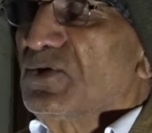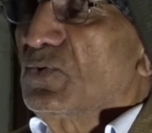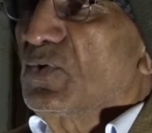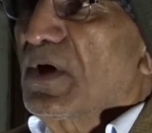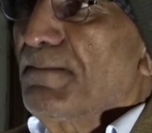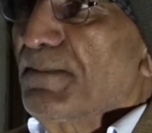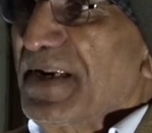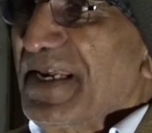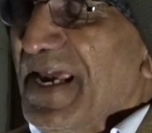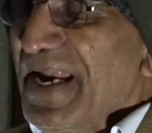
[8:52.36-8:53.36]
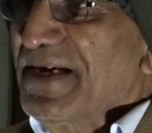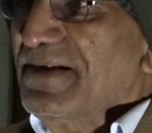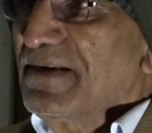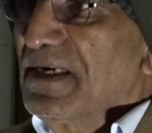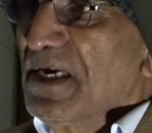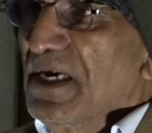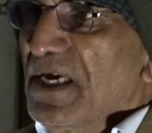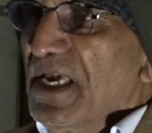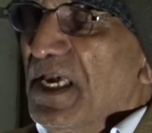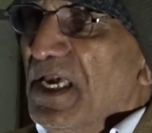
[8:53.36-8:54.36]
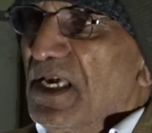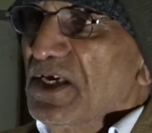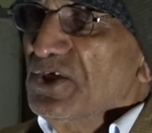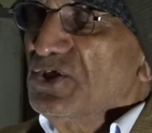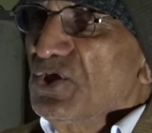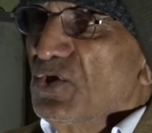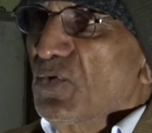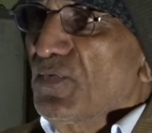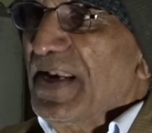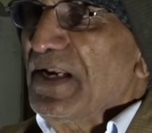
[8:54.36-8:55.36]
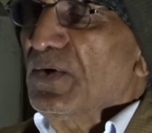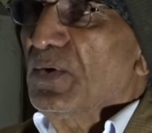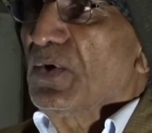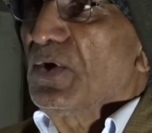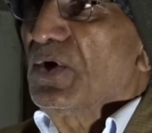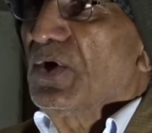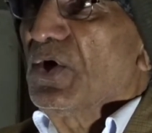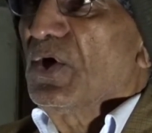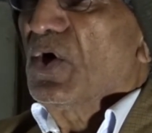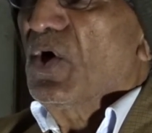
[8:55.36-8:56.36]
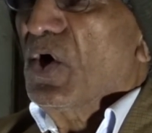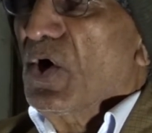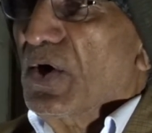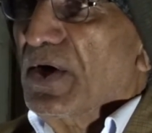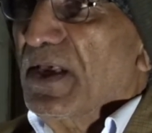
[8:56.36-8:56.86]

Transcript: to comprehend a 0 value or